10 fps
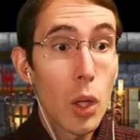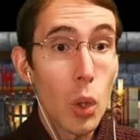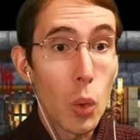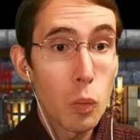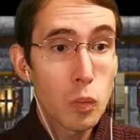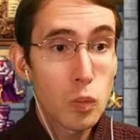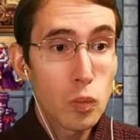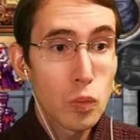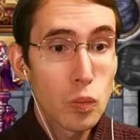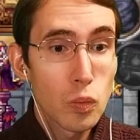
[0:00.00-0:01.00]
Oh.
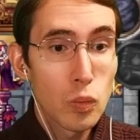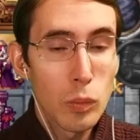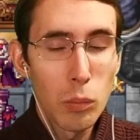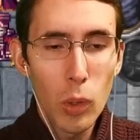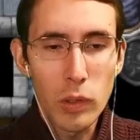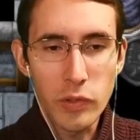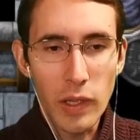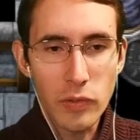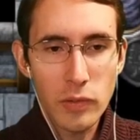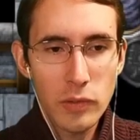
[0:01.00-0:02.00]
More
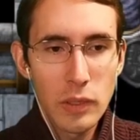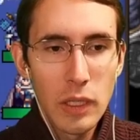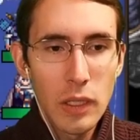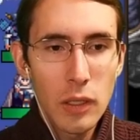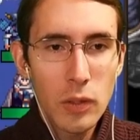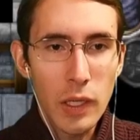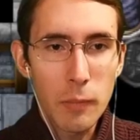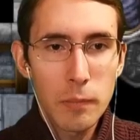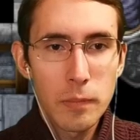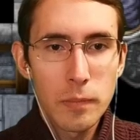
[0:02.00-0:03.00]
assassins.
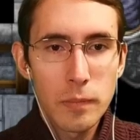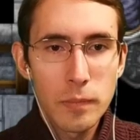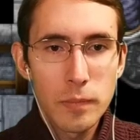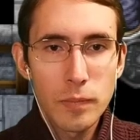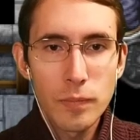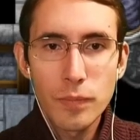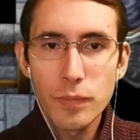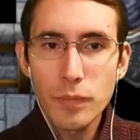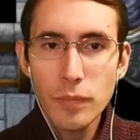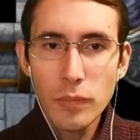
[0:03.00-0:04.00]
Okay. You will always find a
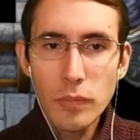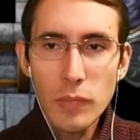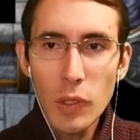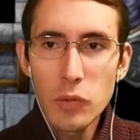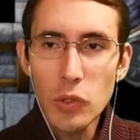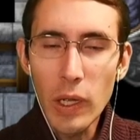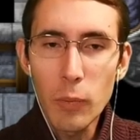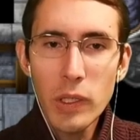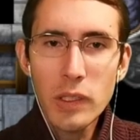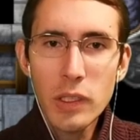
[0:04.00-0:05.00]
way.
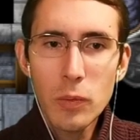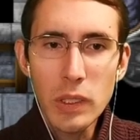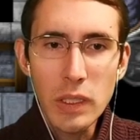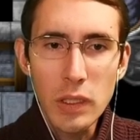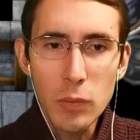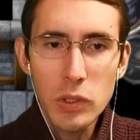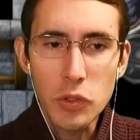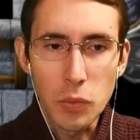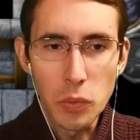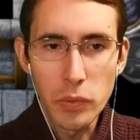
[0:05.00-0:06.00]
So I wanted to go here
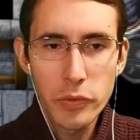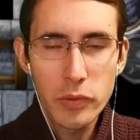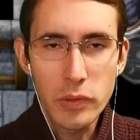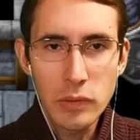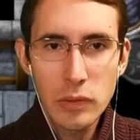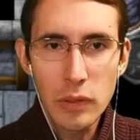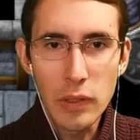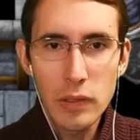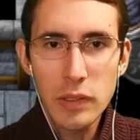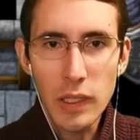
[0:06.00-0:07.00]
with Jules,
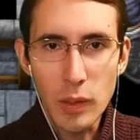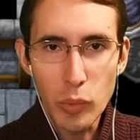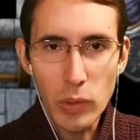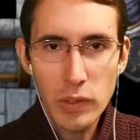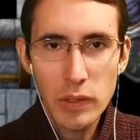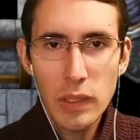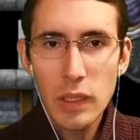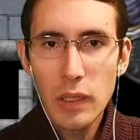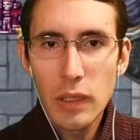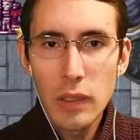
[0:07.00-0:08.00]
then teleport.
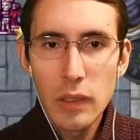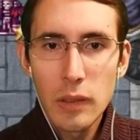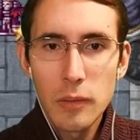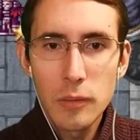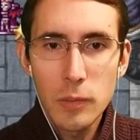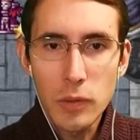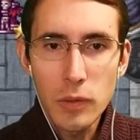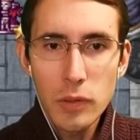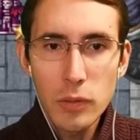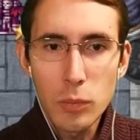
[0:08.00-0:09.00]

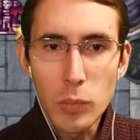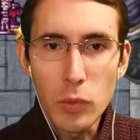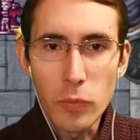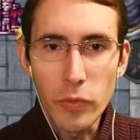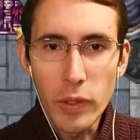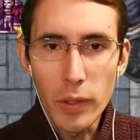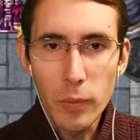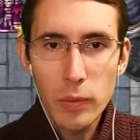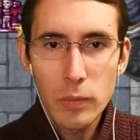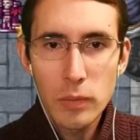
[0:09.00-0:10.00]
Do you move,
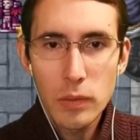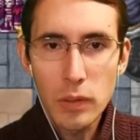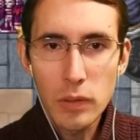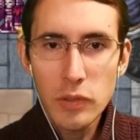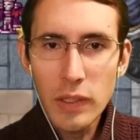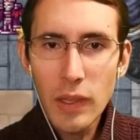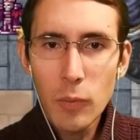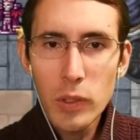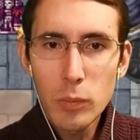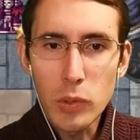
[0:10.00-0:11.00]
though? It looks like
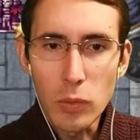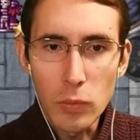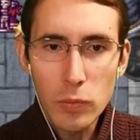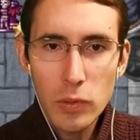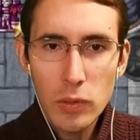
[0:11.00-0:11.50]
they will move.